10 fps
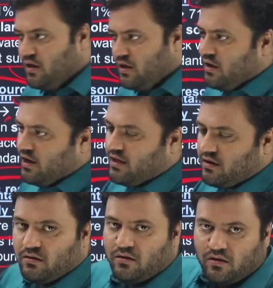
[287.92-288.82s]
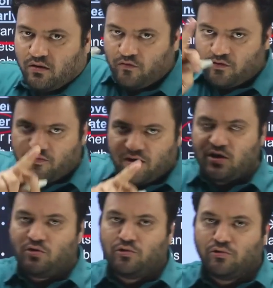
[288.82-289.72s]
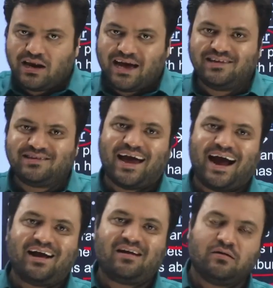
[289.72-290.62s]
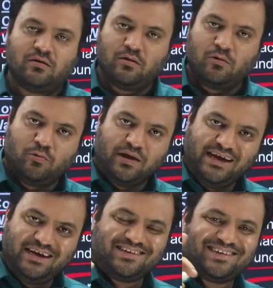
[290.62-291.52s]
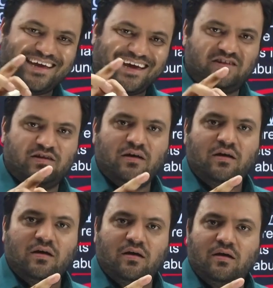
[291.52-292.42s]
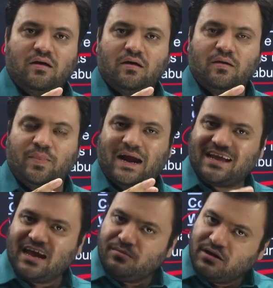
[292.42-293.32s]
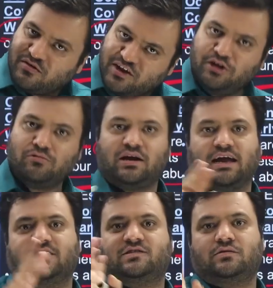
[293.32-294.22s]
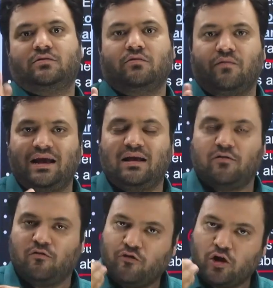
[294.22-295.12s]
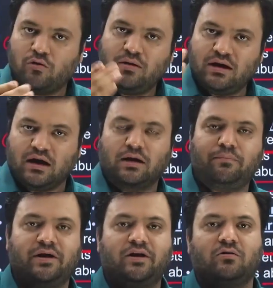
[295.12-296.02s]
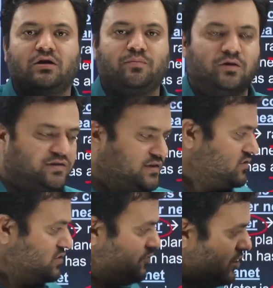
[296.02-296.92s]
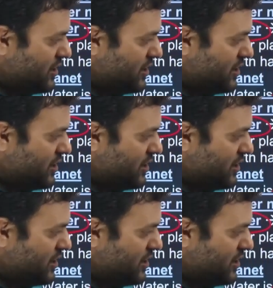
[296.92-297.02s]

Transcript: like, when you utilize at each stage, that can be reutilized while following a particular process. So for